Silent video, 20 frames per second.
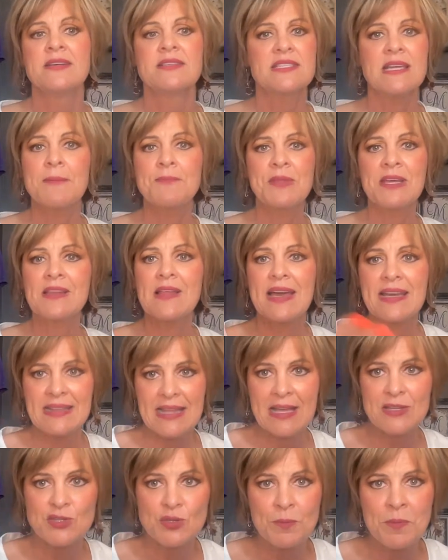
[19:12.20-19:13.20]
Something like
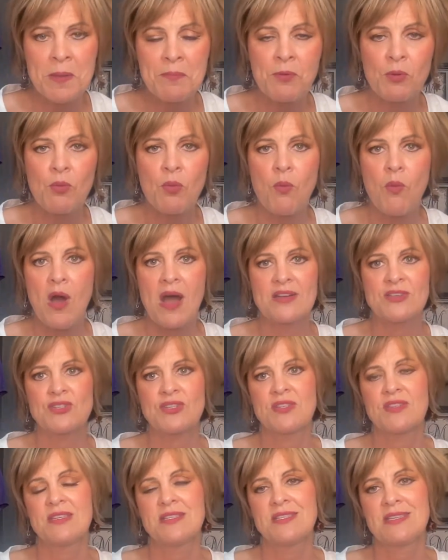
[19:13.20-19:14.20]
that so people will
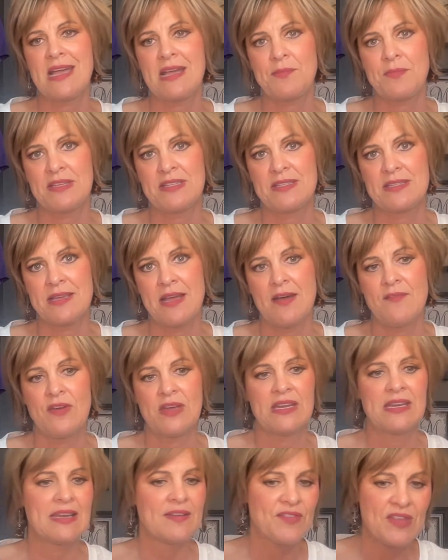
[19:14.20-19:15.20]
watch the segments of
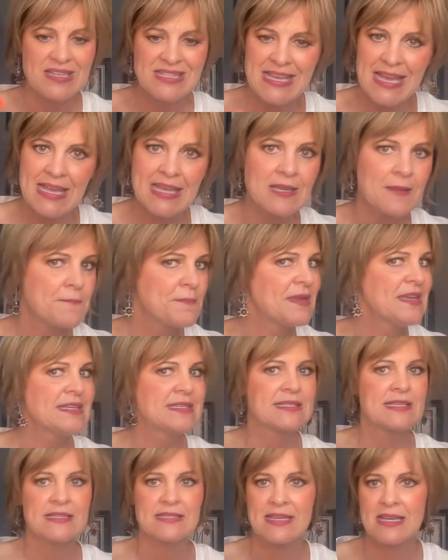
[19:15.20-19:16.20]
it. And if they take it in
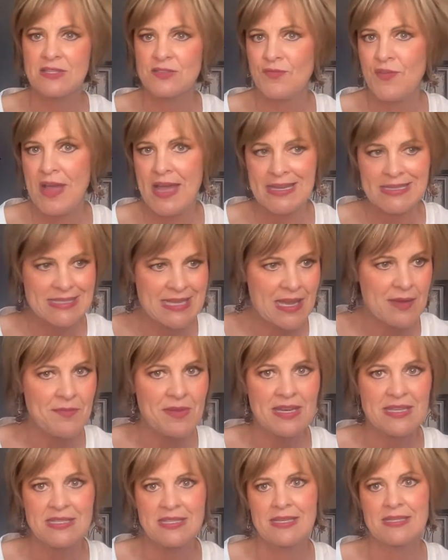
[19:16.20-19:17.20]
pieces, that's fine. 10
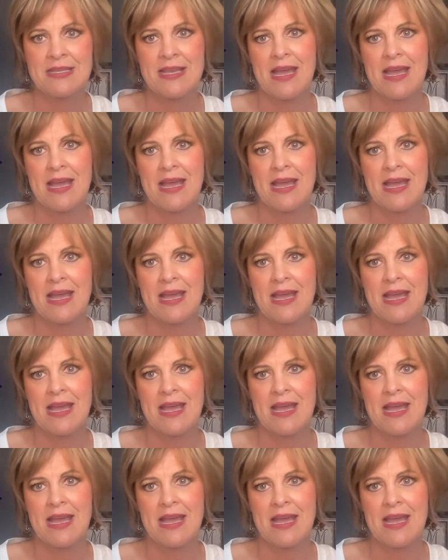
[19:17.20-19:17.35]
minutes.